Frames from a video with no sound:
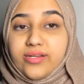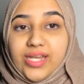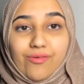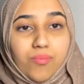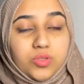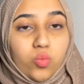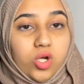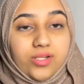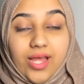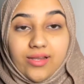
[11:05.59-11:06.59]

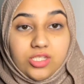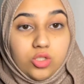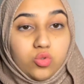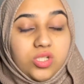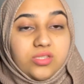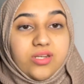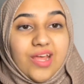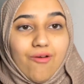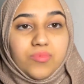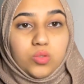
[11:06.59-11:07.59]
DevOps that is used in the
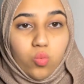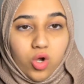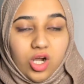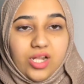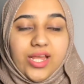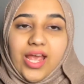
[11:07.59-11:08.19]
DevOps world.